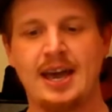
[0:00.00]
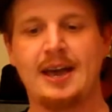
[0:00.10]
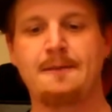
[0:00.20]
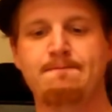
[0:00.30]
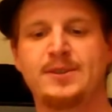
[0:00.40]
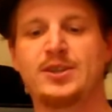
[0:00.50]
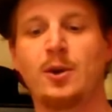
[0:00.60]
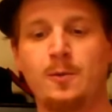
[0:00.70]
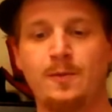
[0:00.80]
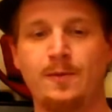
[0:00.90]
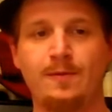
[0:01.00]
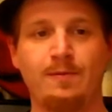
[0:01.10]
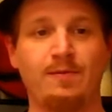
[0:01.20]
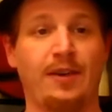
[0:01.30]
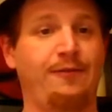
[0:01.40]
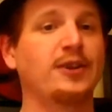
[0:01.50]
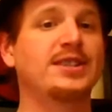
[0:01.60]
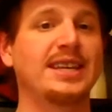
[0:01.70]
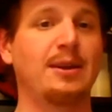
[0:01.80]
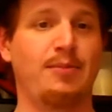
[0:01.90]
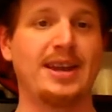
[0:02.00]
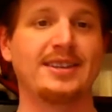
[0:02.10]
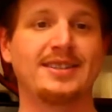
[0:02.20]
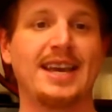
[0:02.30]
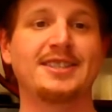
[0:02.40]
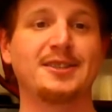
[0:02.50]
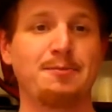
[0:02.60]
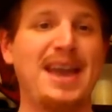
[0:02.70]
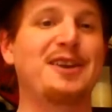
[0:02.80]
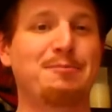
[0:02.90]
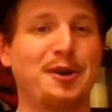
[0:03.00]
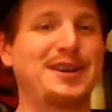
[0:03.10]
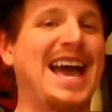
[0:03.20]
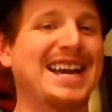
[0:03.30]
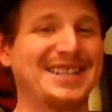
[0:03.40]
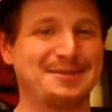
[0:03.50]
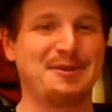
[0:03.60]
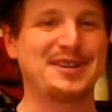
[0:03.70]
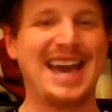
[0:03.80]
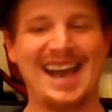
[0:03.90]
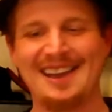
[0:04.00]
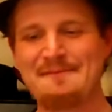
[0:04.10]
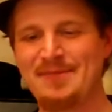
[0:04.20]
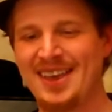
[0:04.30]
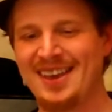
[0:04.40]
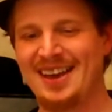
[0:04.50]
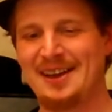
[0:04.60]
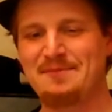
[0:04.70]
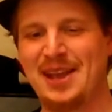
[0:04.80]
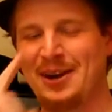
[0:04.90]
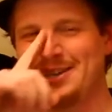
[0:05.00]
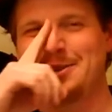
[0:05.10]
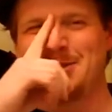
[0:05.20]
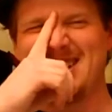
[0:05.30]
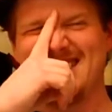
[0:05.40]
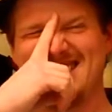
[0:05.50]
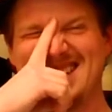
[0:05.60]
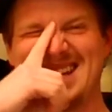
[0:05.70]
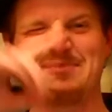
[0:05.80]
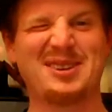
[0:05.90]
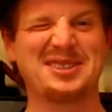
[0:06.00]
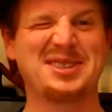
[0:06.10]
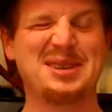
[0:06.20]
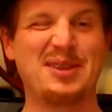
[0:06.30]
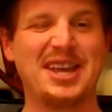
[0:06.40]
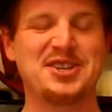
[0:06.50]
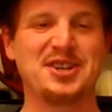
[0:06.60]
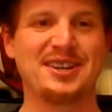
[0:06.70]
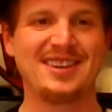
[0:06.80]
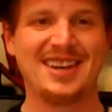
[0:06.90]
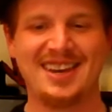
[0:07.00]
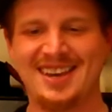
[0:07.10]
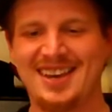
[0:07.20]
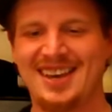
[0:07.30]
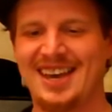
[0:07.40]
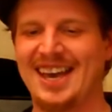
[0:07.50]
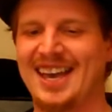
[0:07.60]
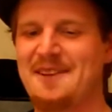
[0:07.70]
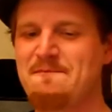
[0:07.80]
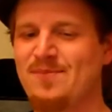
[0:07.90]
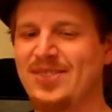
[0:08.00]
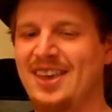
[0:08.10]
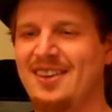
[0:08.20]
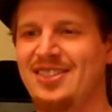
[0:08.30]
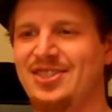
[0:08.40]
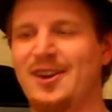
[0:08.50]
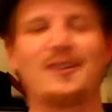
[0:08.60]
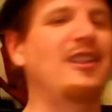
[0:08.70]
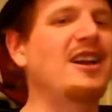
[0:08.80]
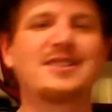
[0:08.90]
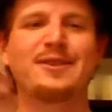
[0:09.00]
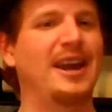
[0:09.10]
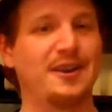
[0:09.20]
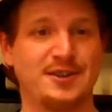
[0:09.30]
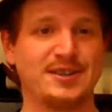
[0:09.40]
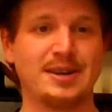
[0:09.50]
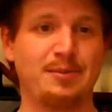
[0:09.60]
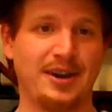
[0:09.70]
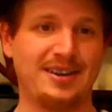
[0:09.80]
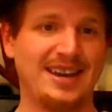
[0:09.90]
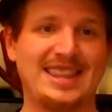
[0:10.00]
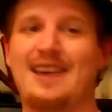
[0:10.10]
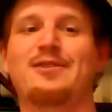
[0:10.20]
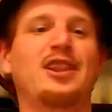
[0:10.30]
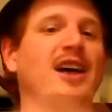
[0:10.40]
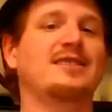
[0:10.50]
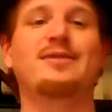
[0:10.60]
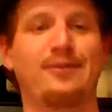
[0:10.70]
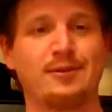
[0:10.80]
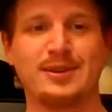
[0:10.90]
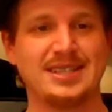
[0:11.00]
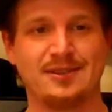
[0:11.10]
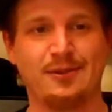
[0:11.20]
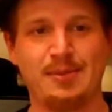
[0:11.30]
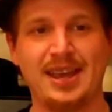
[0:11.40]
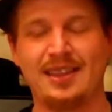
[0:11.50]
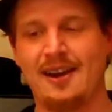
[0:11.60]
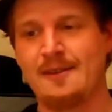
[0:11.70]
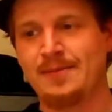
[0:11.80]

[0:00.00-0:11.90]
Um, so the first thing that Brandon says is make your protagonist protag. Um, now, I do want to kind of put a little stipulation. Uh, there are lots of characters in a book, and they have lots of different reasons for being there.